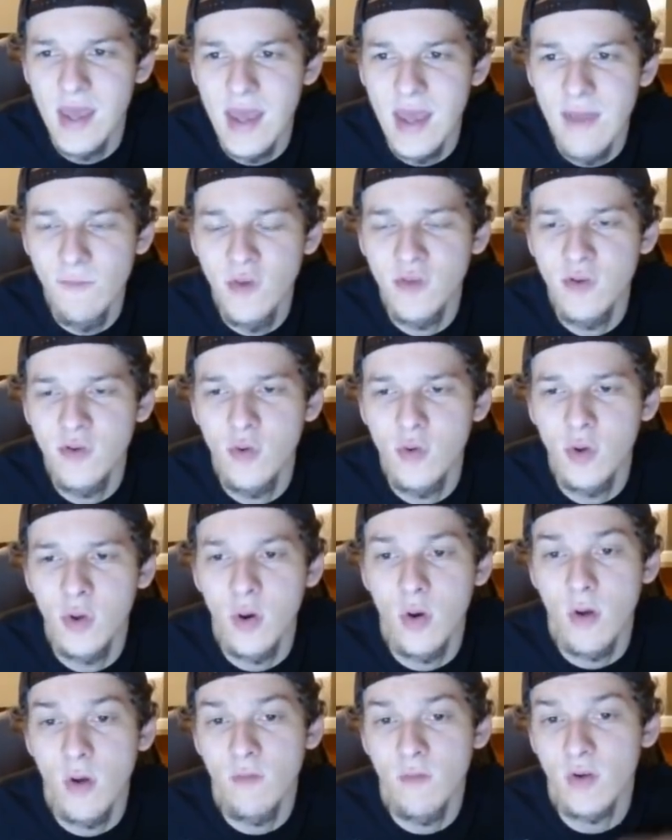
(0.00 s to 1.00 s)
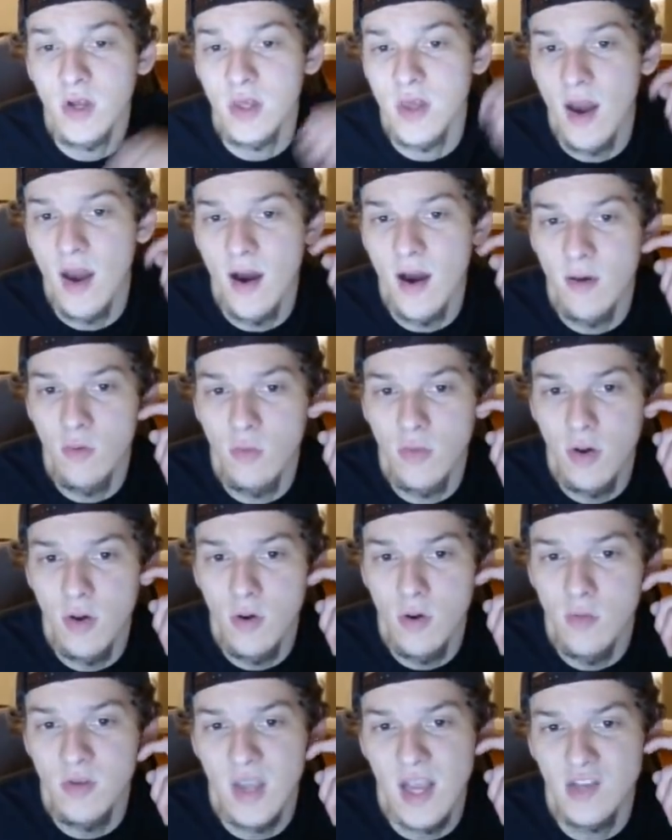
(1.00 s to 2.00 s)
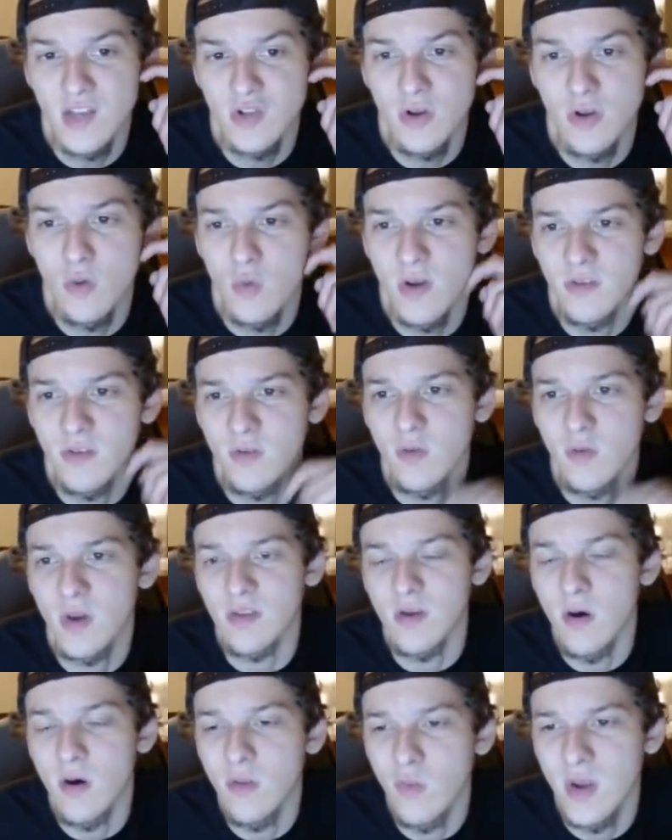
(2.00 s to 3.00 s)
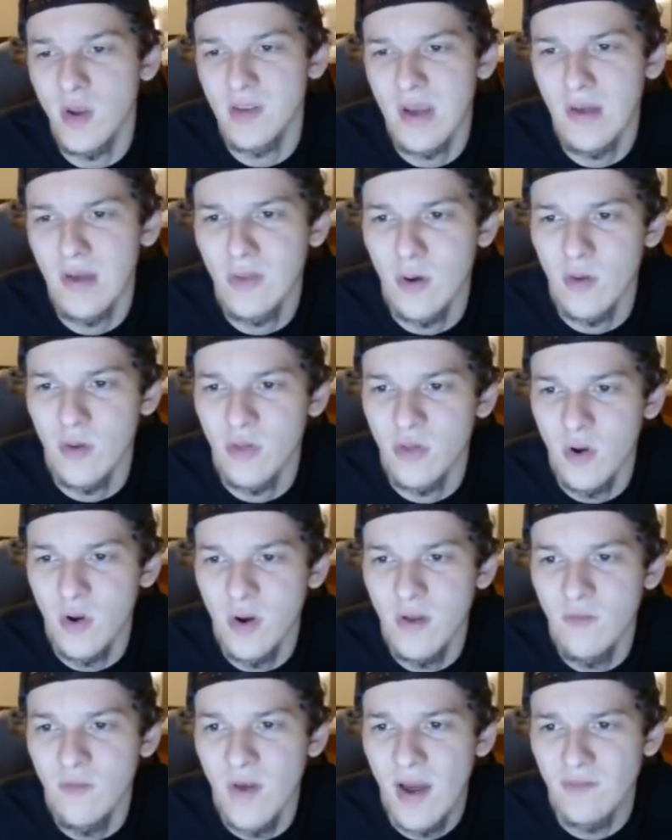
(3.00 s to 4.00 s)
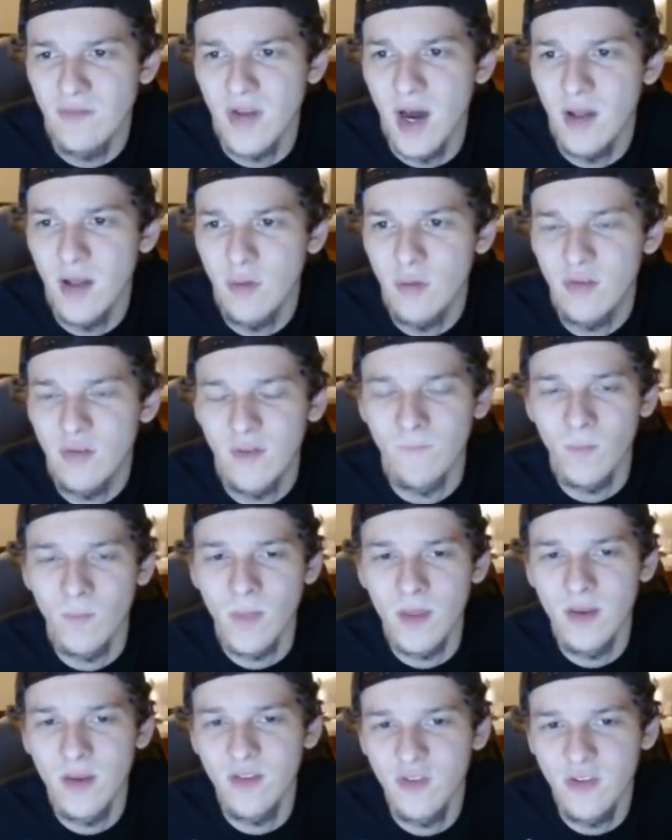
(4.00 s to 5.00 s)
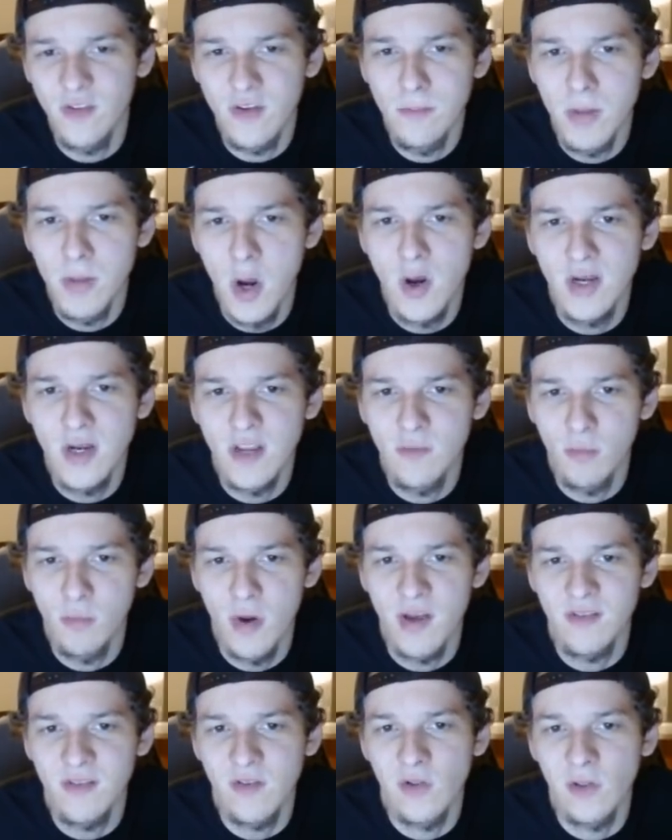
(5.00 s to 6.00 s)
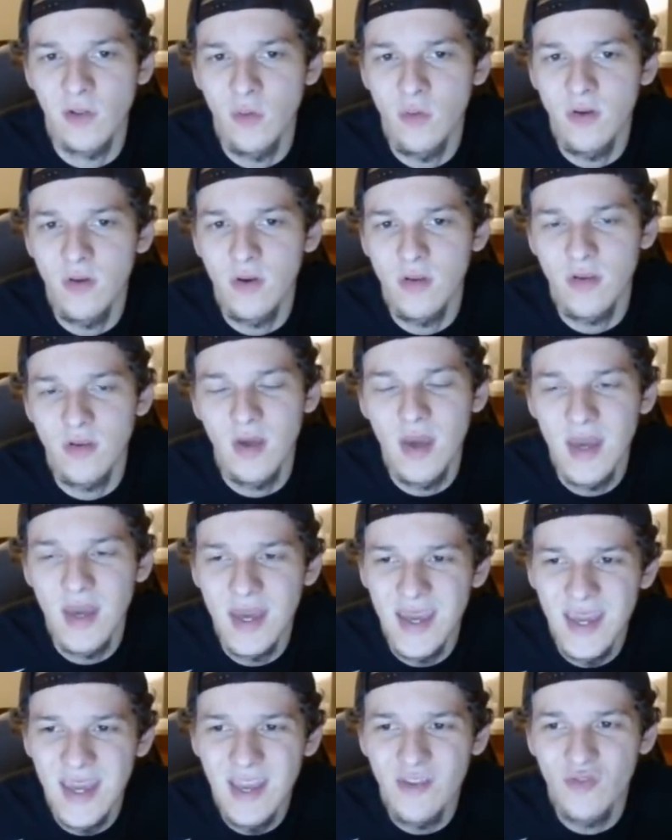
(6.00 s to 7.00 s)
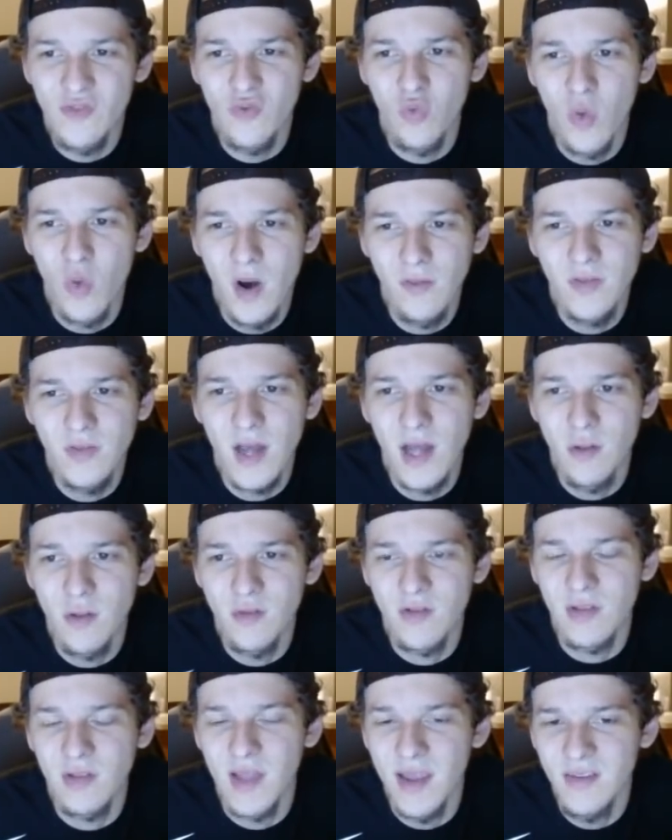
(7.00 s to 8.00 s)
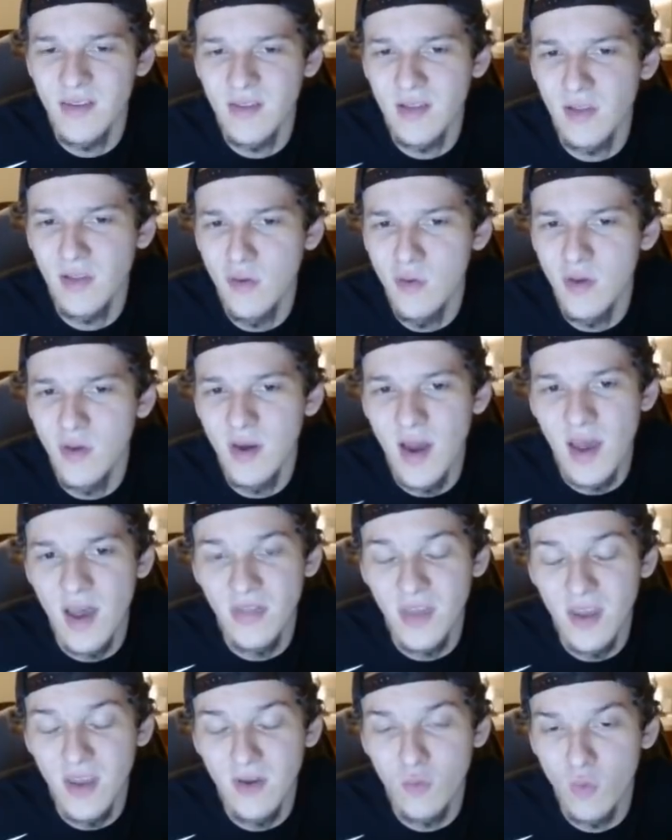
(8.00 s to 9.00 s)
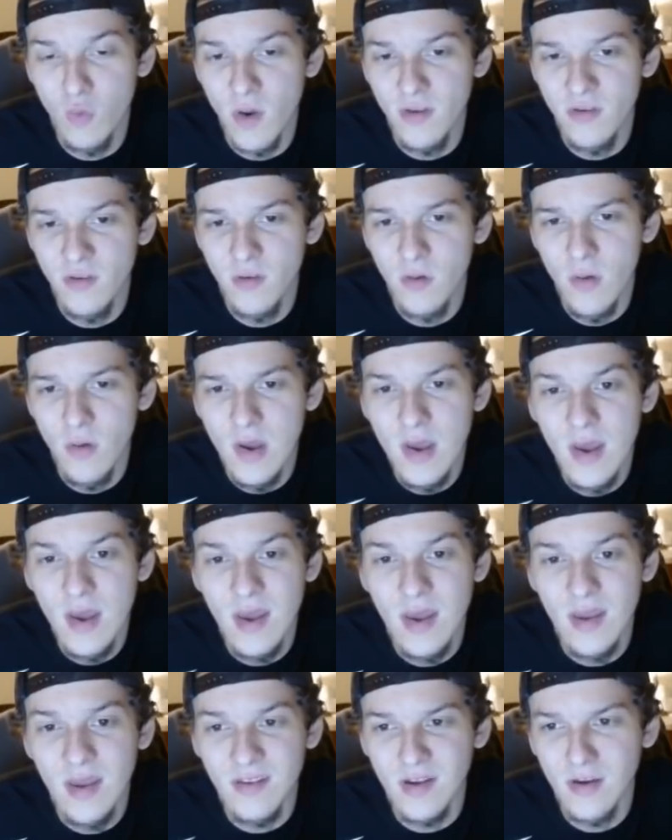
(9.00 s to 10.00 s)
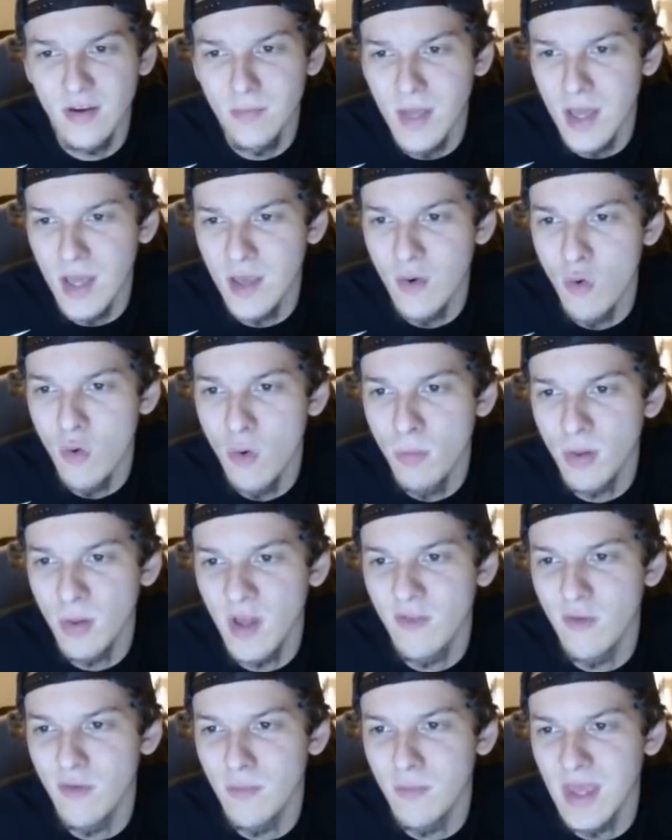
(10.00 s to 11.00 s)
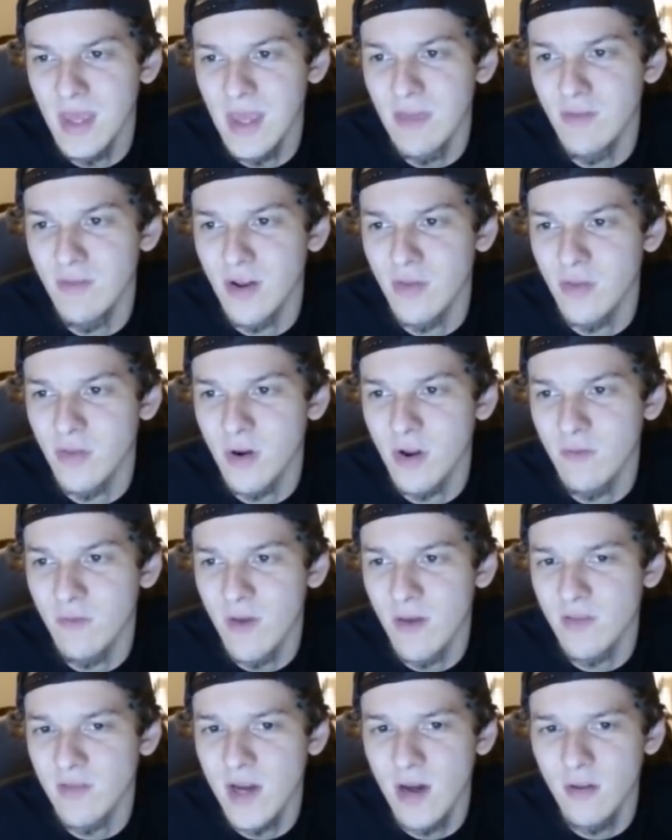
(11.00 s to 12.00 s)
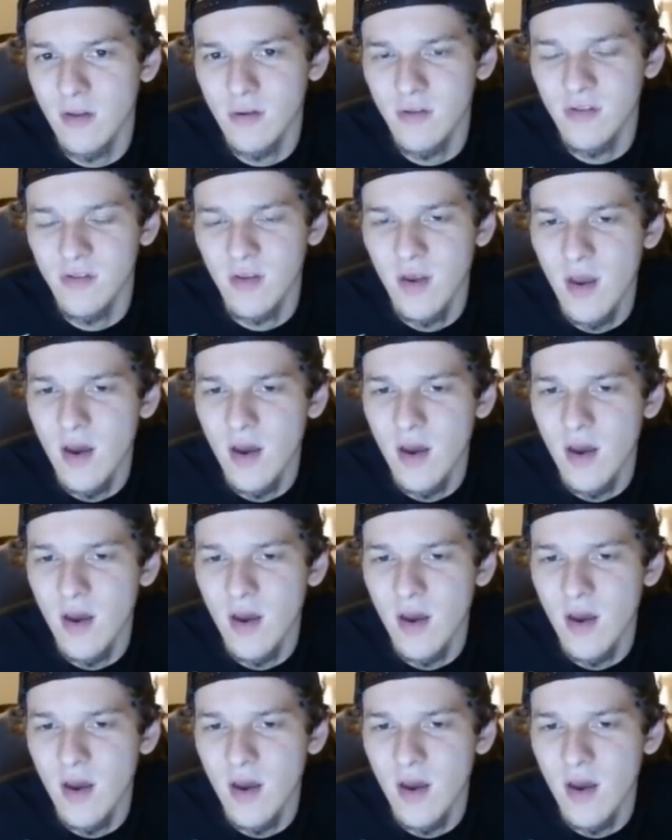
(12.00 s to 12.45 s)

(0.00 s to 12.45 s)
If we do go over to Yahoo, though, D'Angelo Russell is all the way down there at $35. Just comparing his price to Luka's, he is $12 less than Luka. I think Russell is going to be a core play for me even at $35.